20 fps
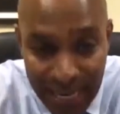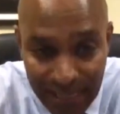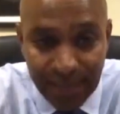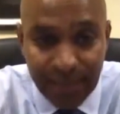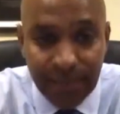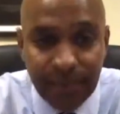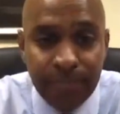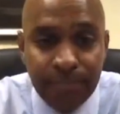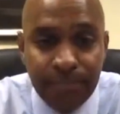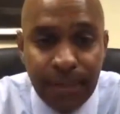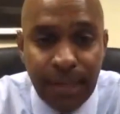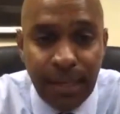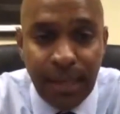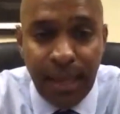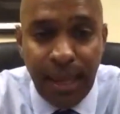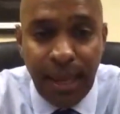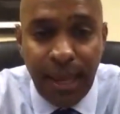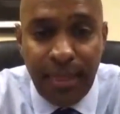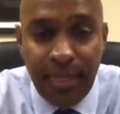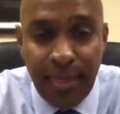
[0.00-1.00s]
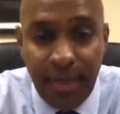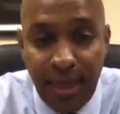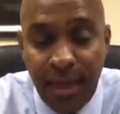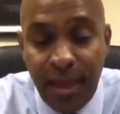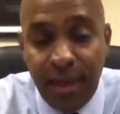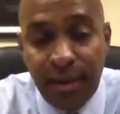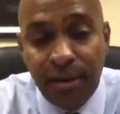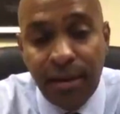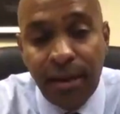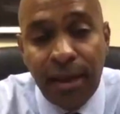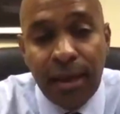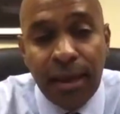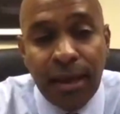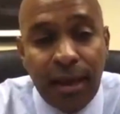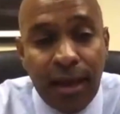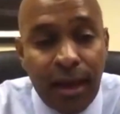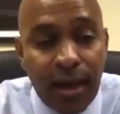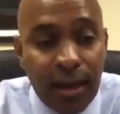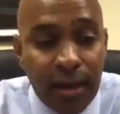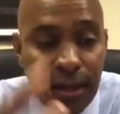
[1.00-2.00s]
And then uh, if
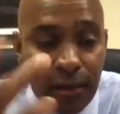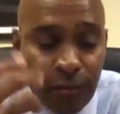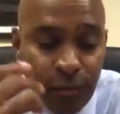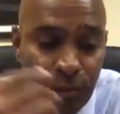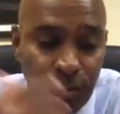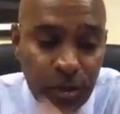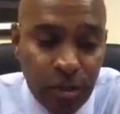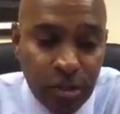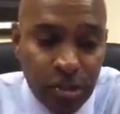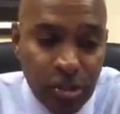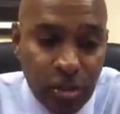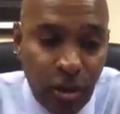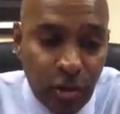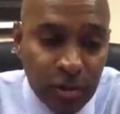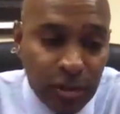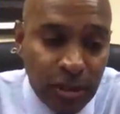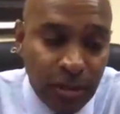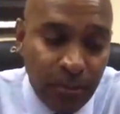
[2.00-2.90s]
we're assaulted and pelted with